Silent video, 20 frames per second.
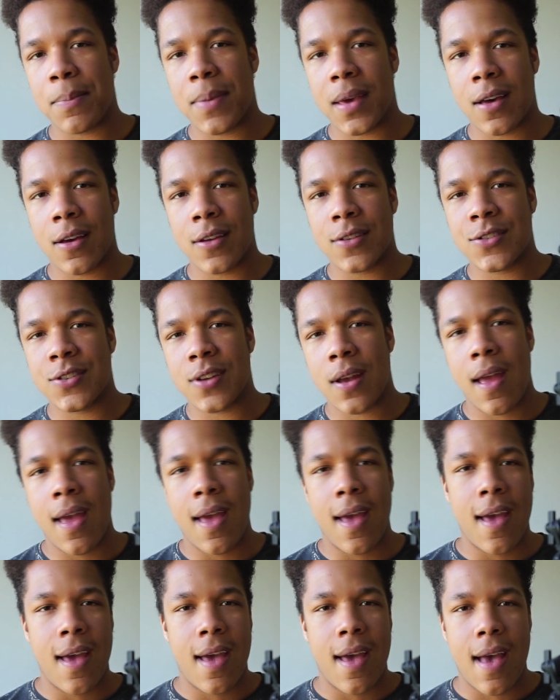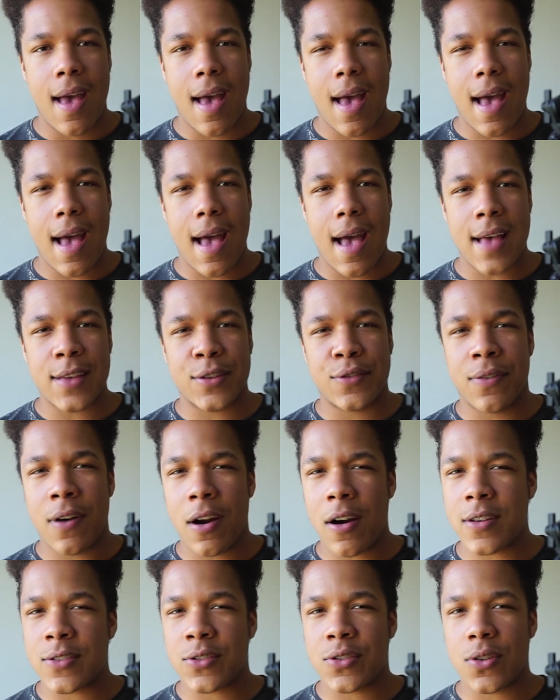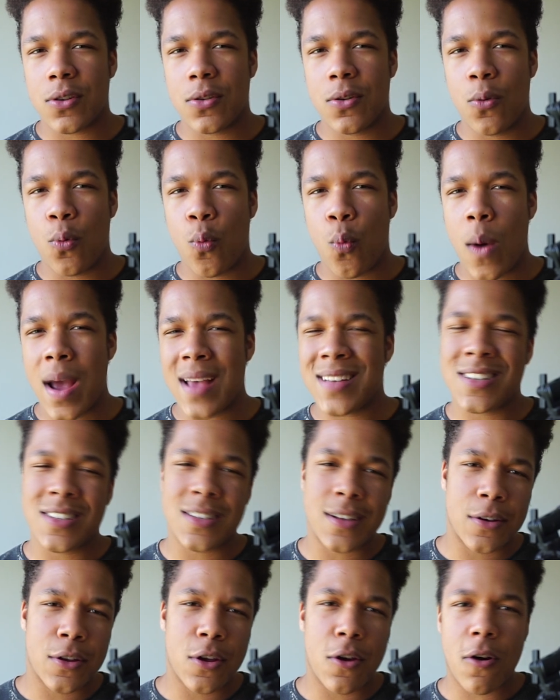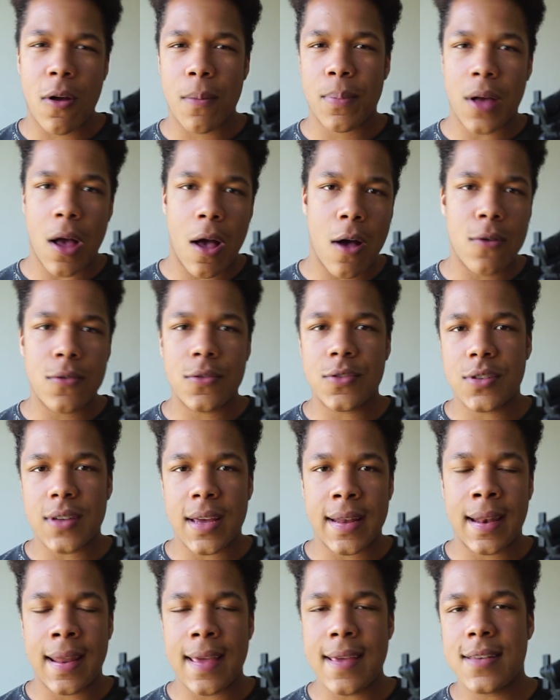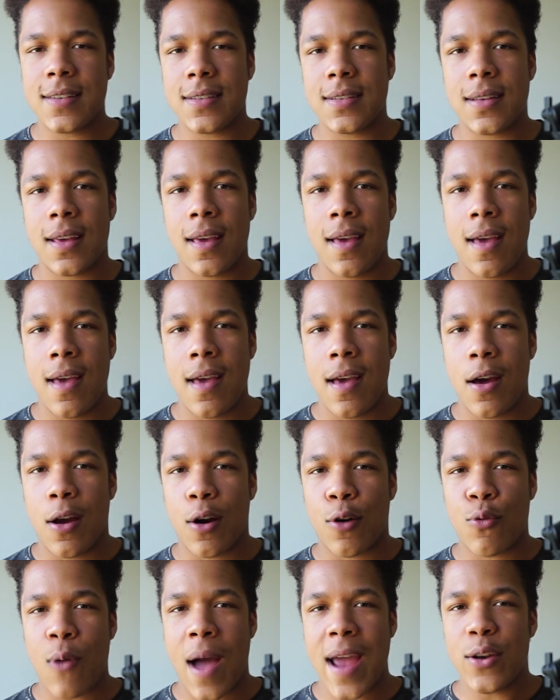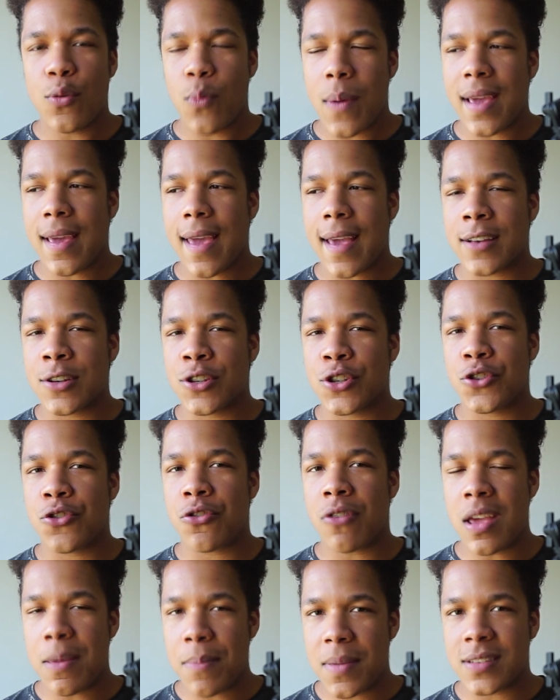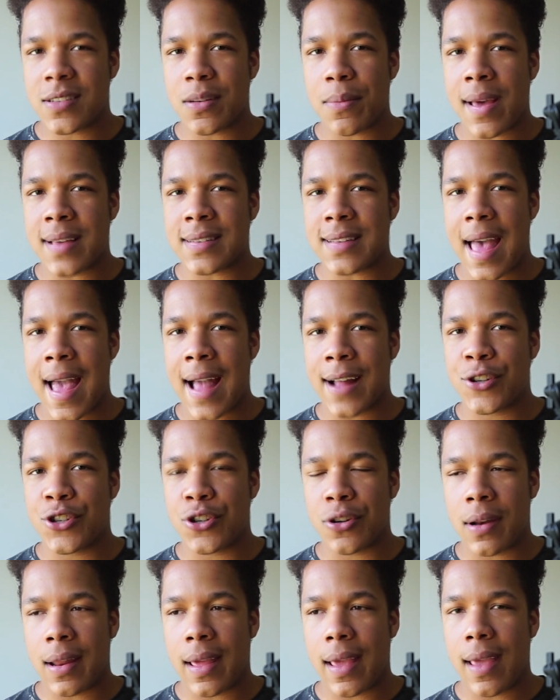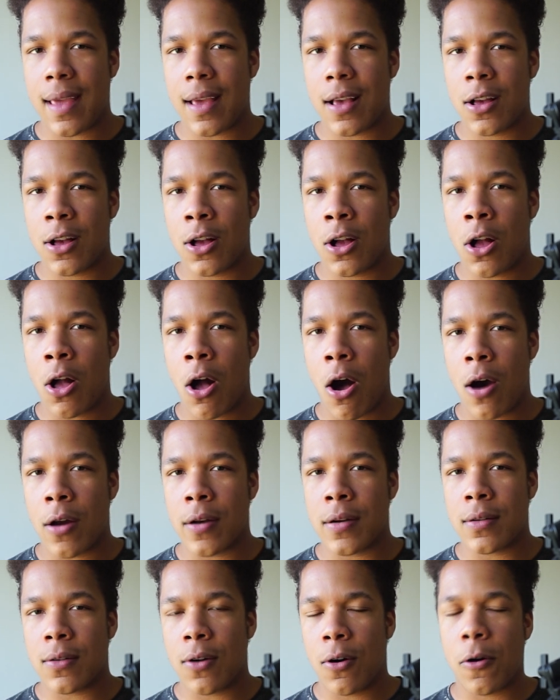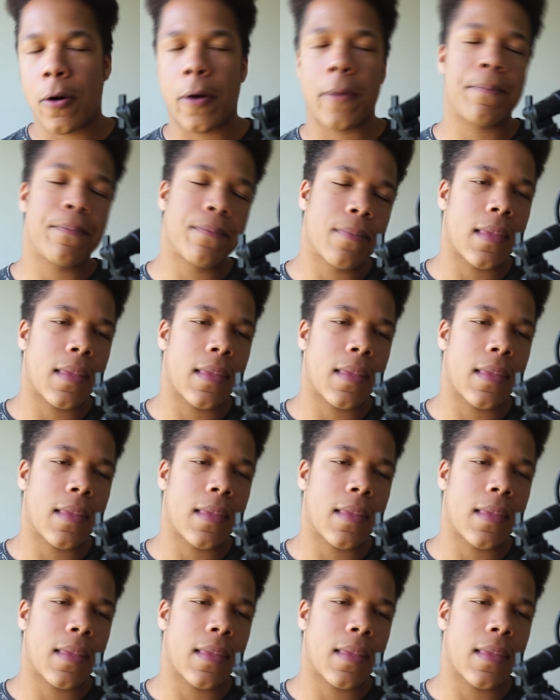because as far as Western Europe goes, at least, right-wing extremism has actually gone, or